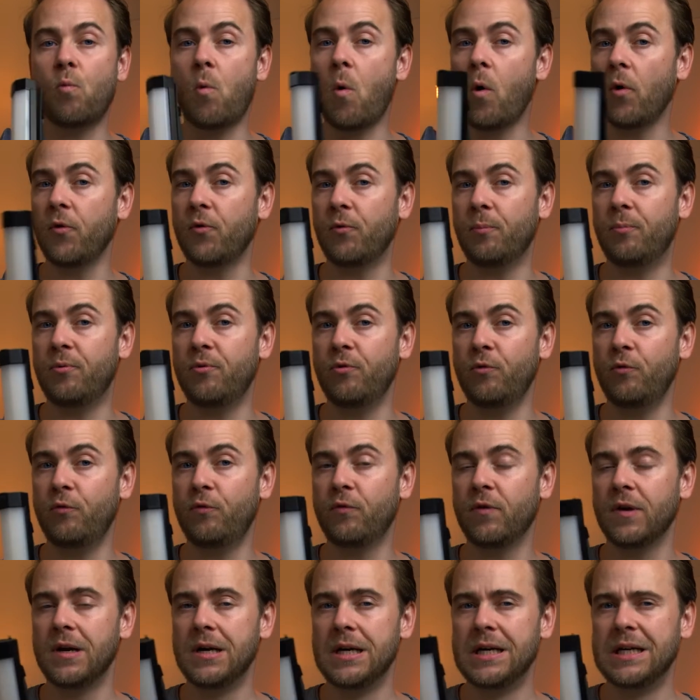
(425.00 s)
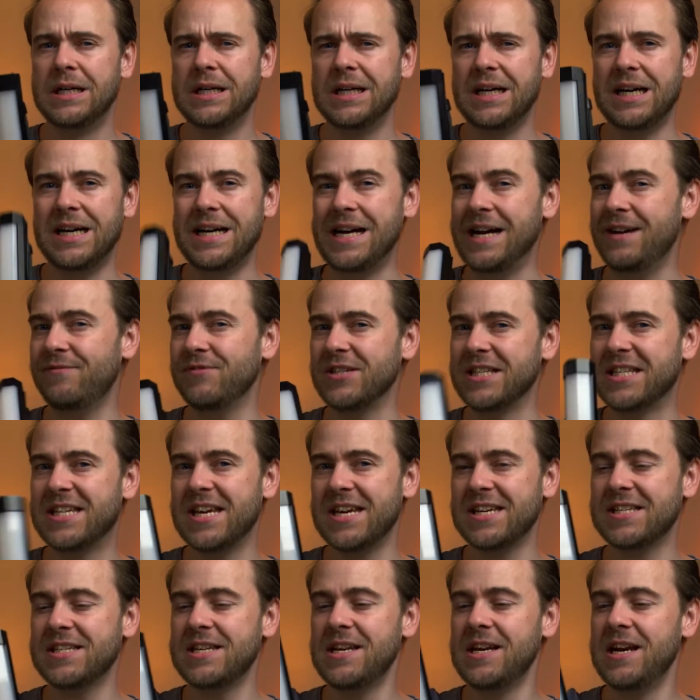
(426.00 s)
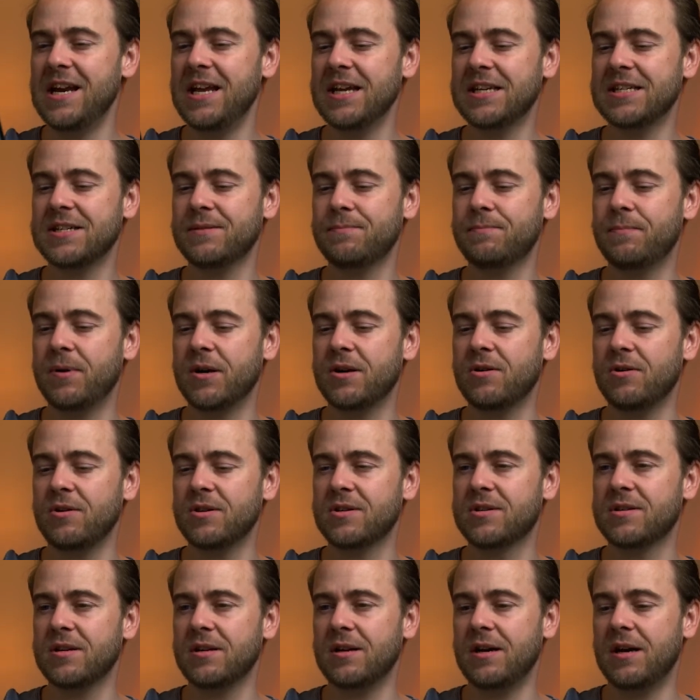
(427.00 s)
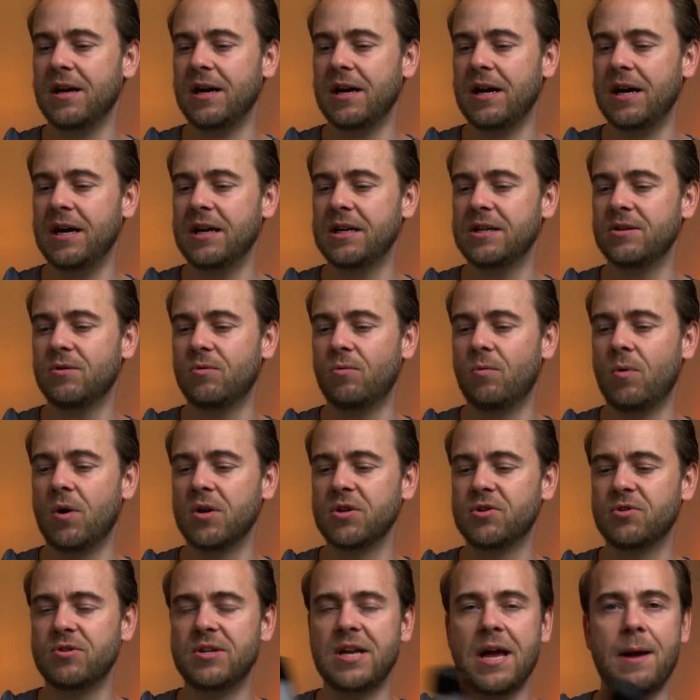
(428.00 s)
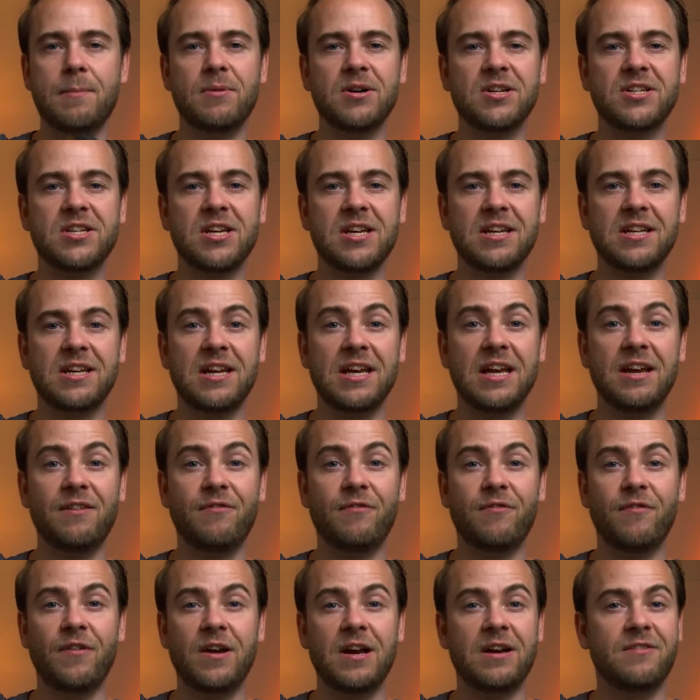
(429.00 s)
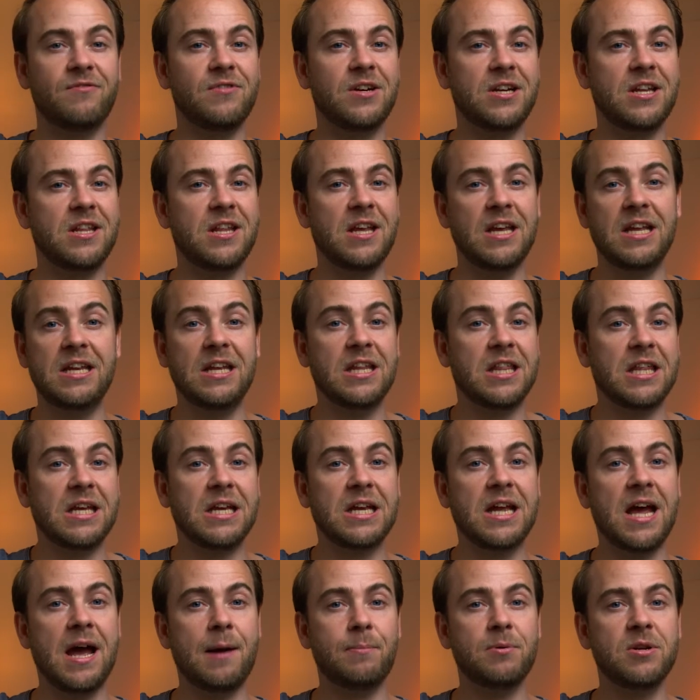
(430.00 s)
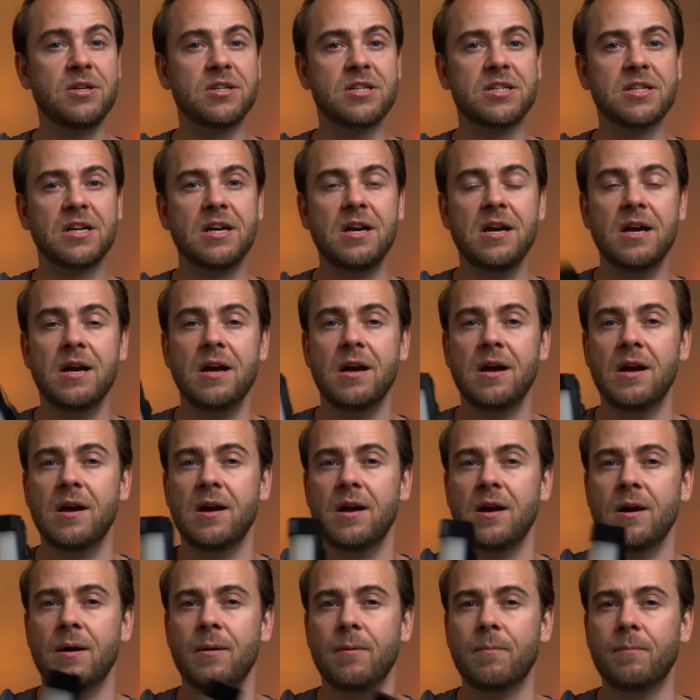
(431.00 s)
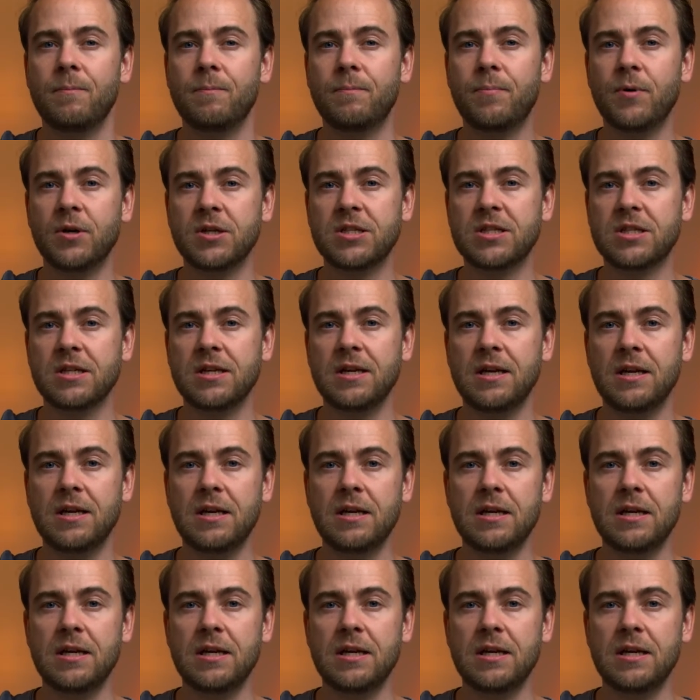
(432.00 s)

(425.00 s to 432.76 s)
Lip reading: waterproof. I haven't tested it because I don't want to damage it if anything happens, but